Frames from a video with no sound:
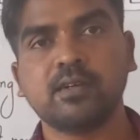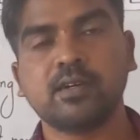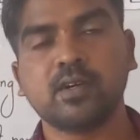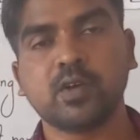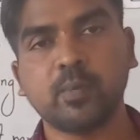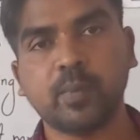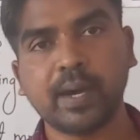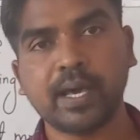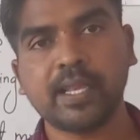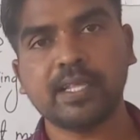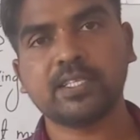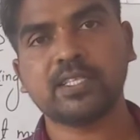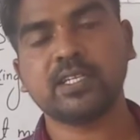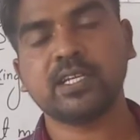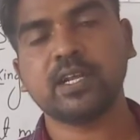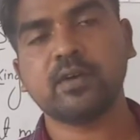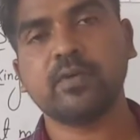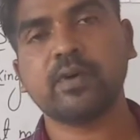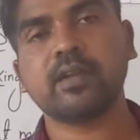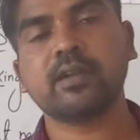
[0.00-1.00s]
to balance in
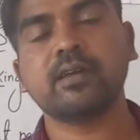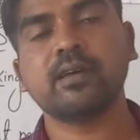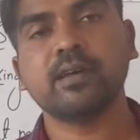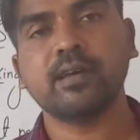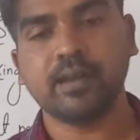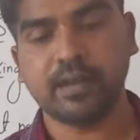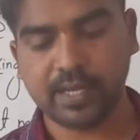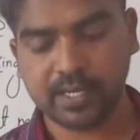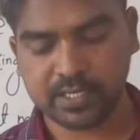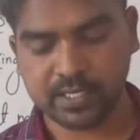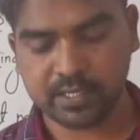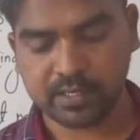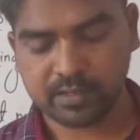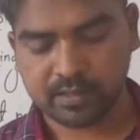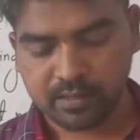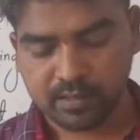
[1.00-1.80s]
our nature.